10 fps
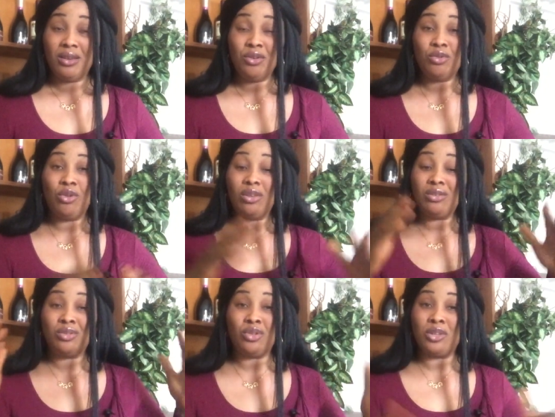You
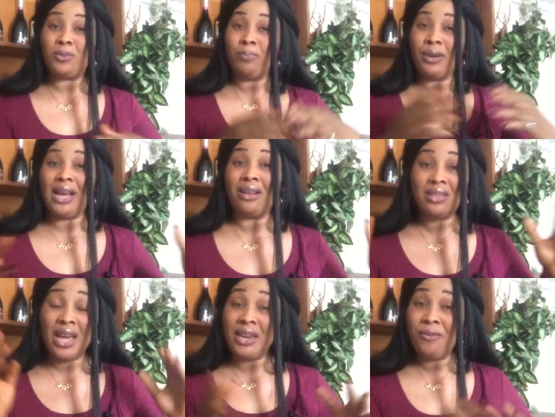don't just bring
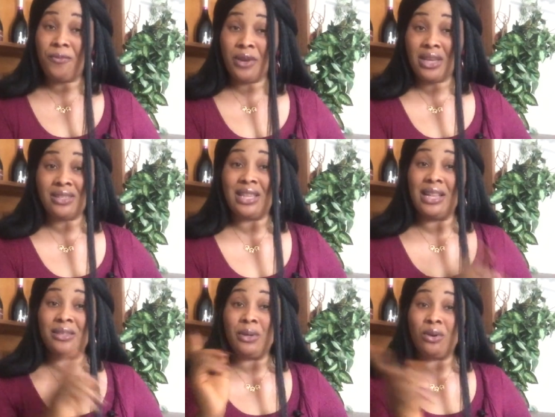out any freaky
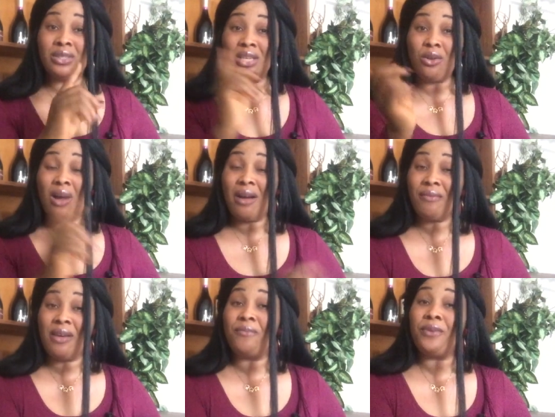styles because they don't
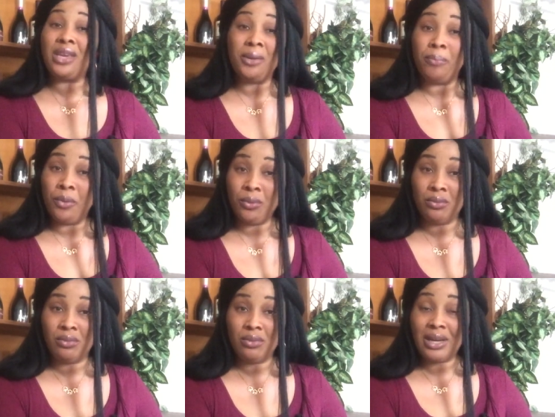have a freaky
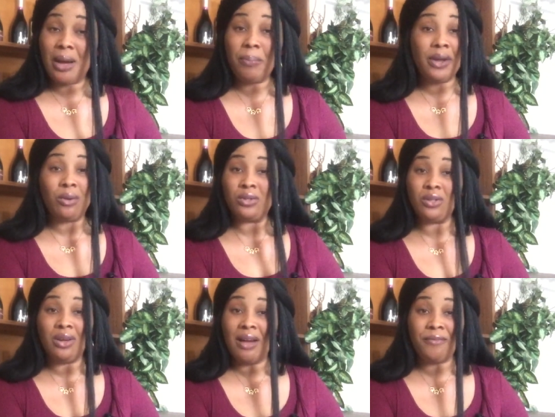bone. Capricorns
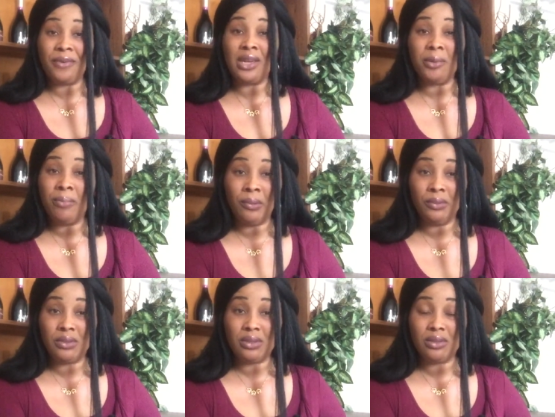don't have freaky
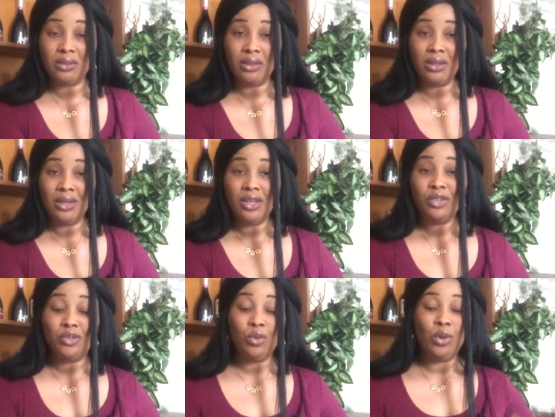bones.
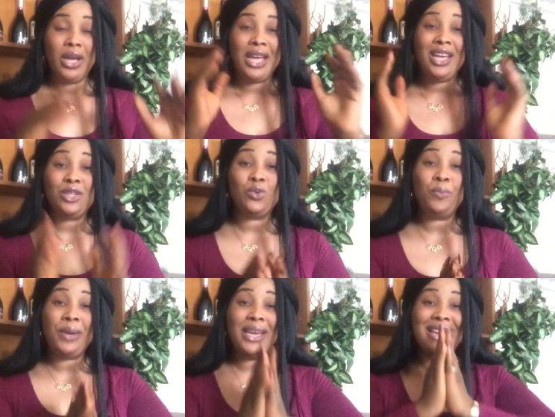So it will
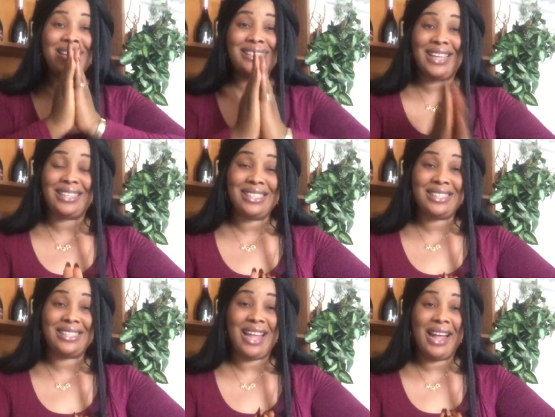be in a certain
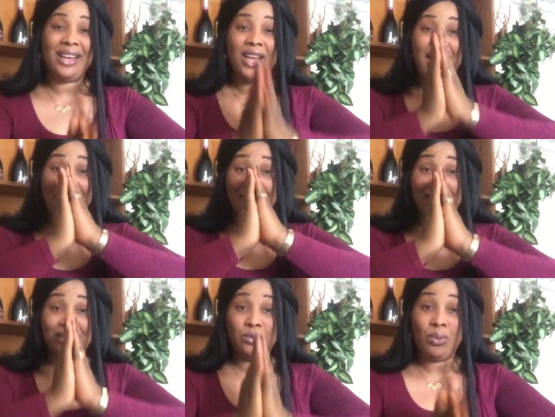style and
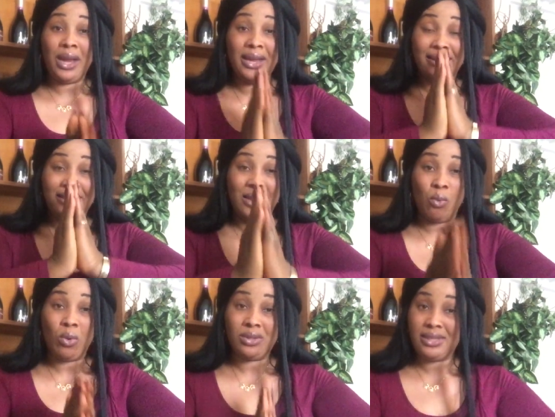in the way they
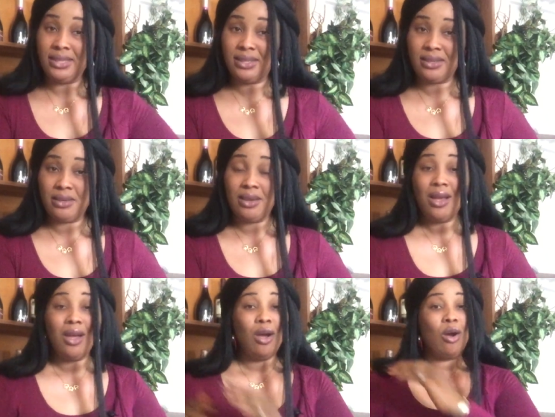want it.
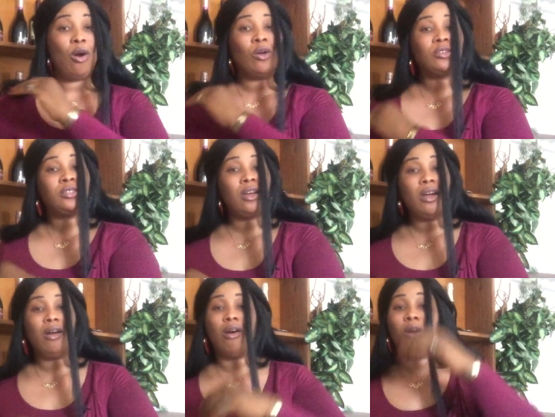
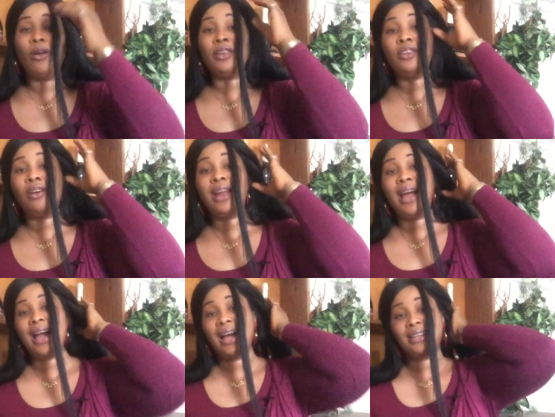Ozo, on the other
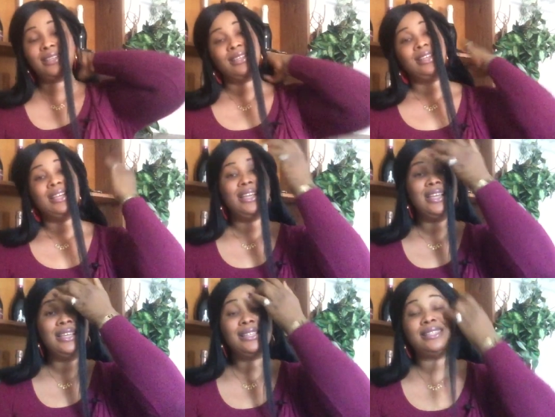hand,
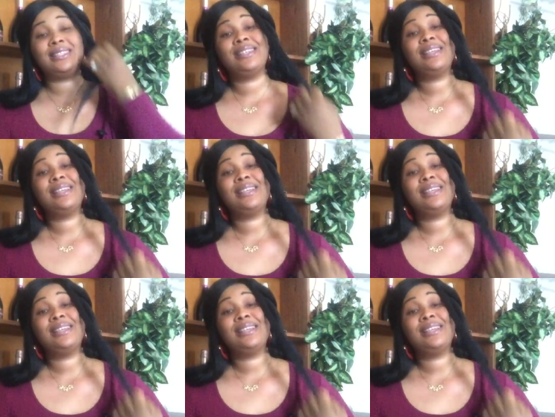is